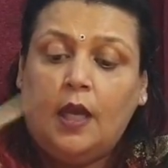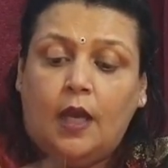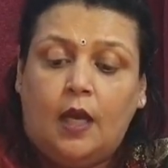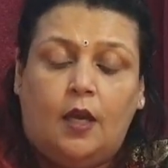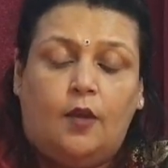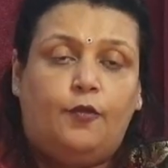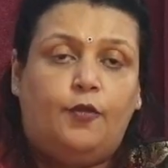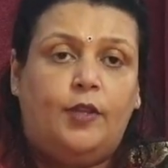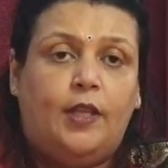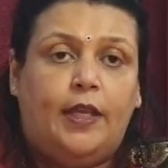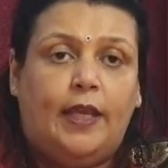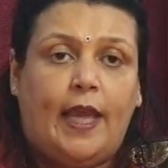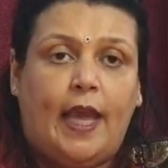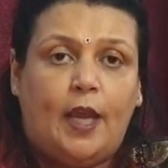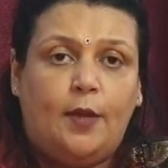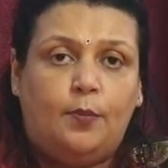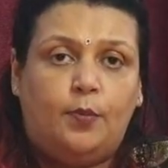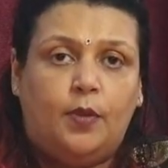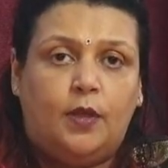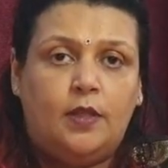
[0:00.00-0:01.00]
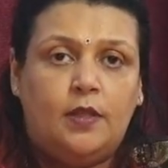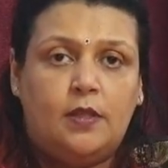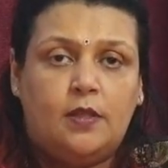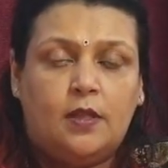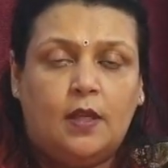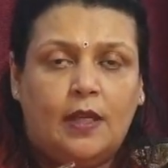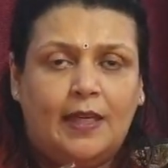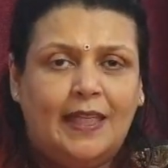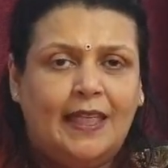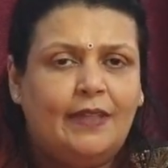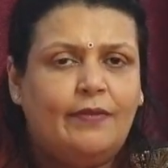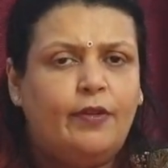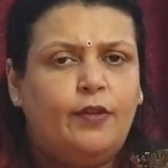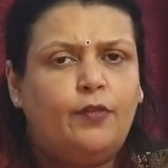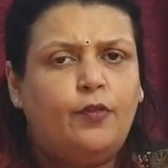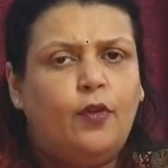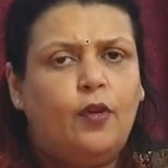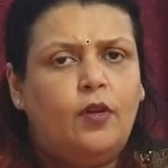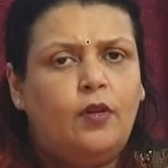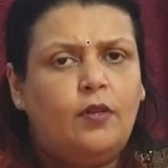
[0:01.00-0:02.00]
After the cat burns, leave it
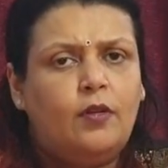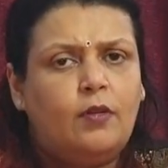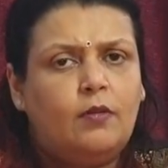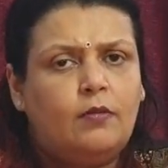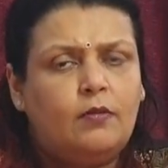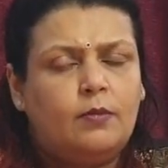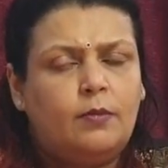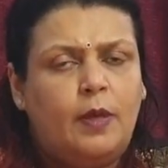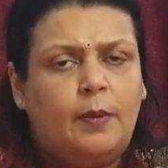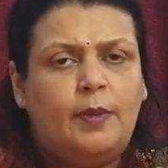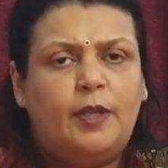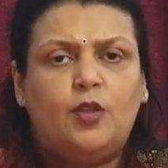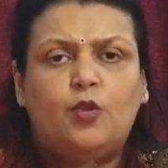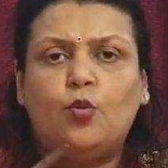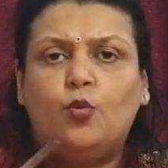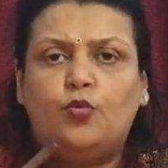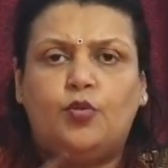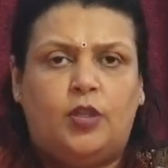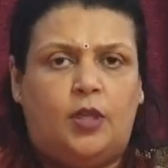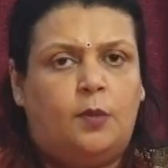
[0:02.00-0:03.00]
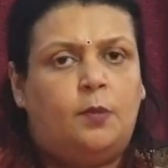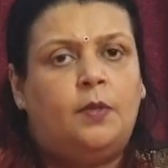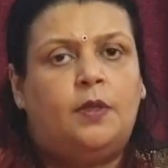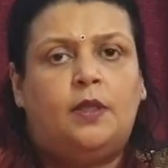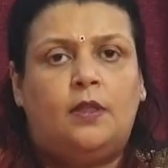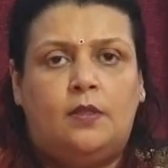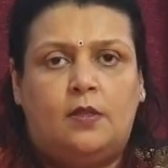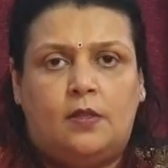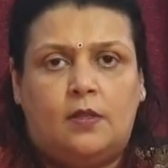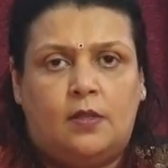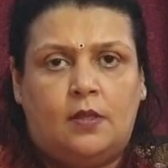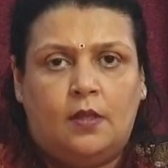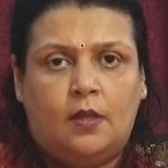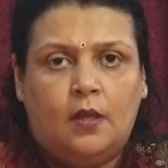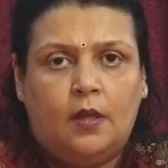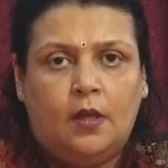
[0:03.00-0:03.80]
for maybe 2-3 minutes.